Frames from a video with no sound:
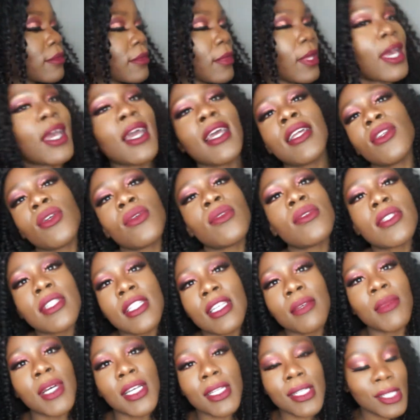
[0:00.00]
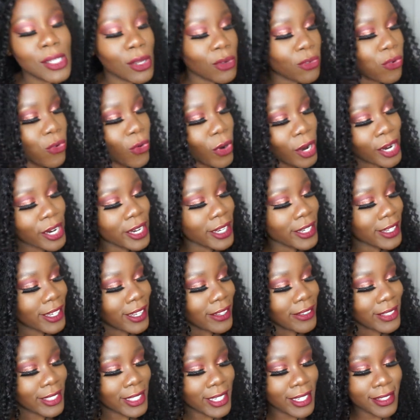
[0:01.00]
I don't see myself wearing a
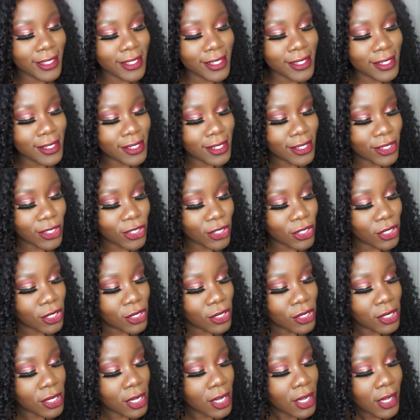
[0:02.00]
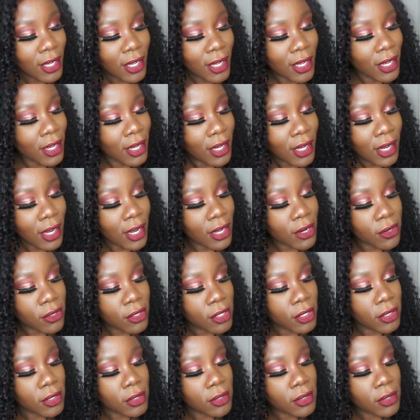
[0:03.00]
color like this. It's just, I don't know.